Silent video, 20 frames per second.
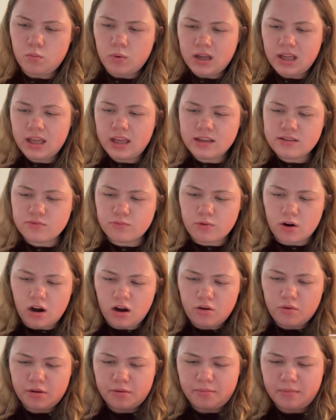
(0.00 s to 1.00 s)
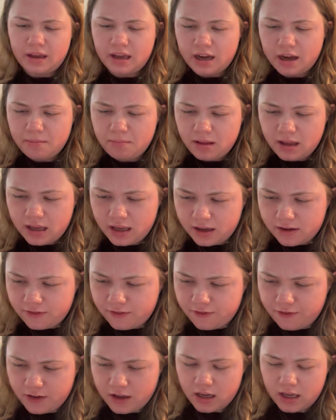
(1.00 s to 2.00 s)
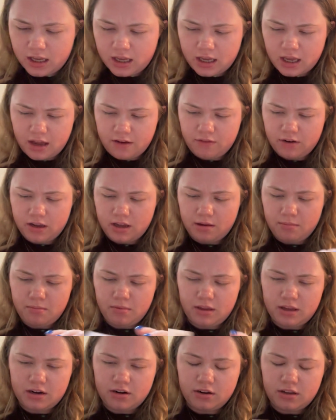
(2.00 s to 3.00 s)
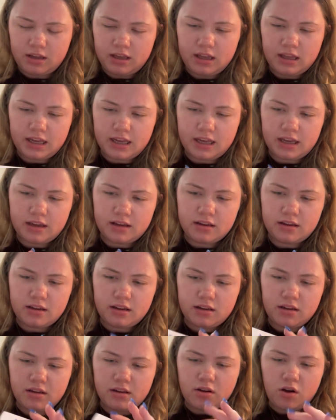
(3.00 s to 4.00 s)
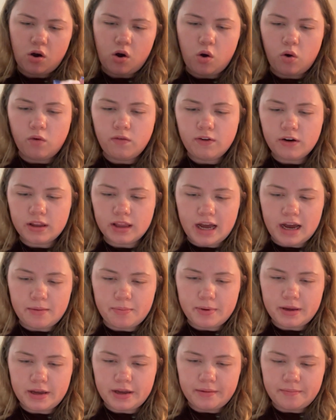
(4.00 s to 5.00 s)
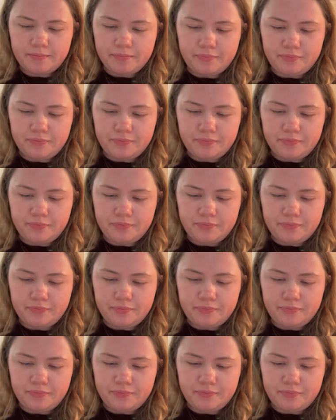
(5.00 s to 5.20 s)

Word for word: what is wrong with me? I'm like fucking every, I'm literally like overlapping.